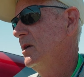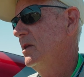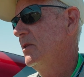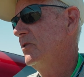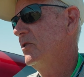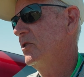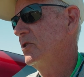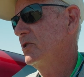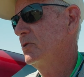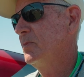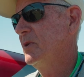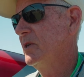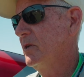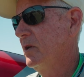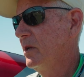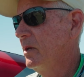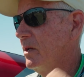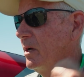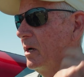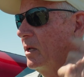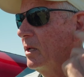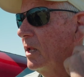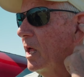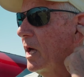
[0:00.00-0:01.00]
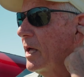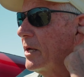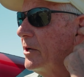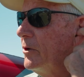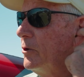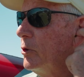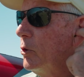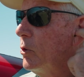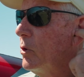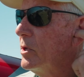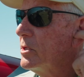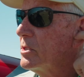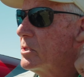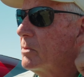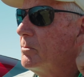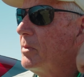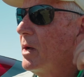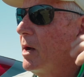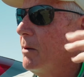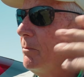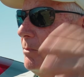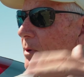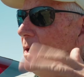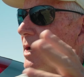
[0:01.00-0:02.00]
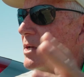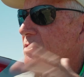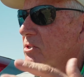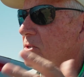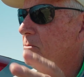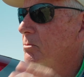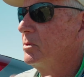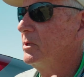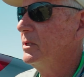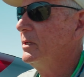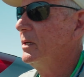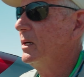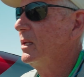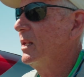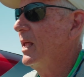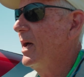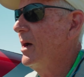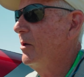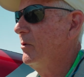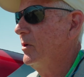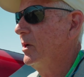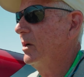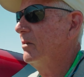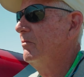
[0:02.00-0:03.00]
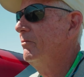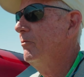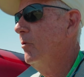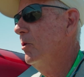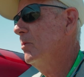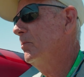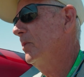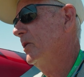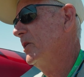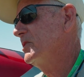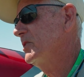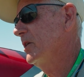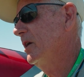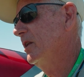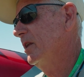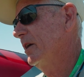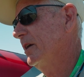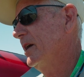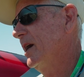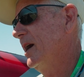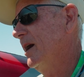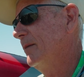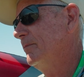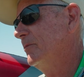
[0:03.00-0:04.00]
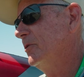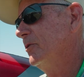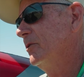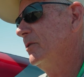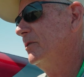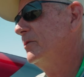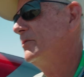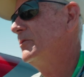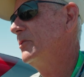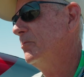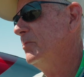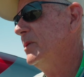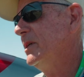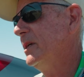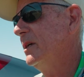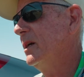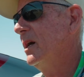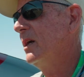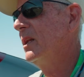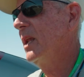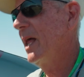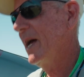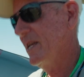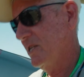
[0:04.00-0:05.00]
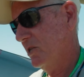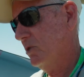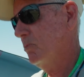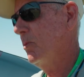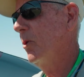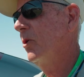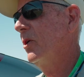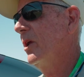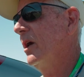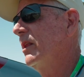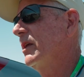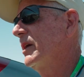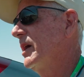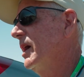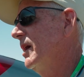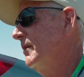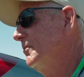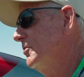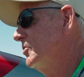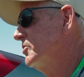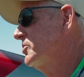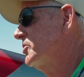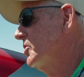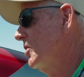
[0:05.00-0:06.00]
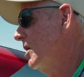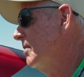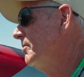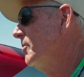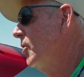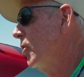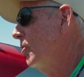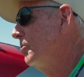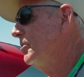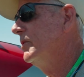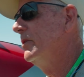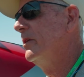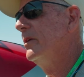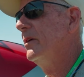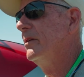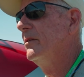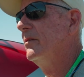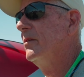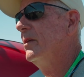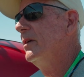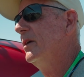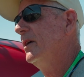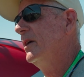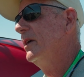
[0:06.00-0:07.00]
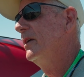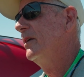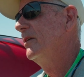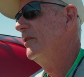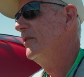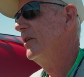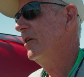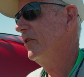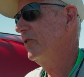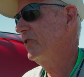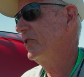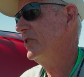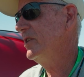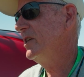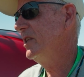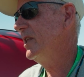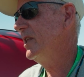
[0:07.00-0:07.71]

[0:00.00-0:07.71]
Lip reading: there's been a lot of noise about possibly allowing a four-place helicopter to be a light sport helicopter. So I'm hoping that they'll see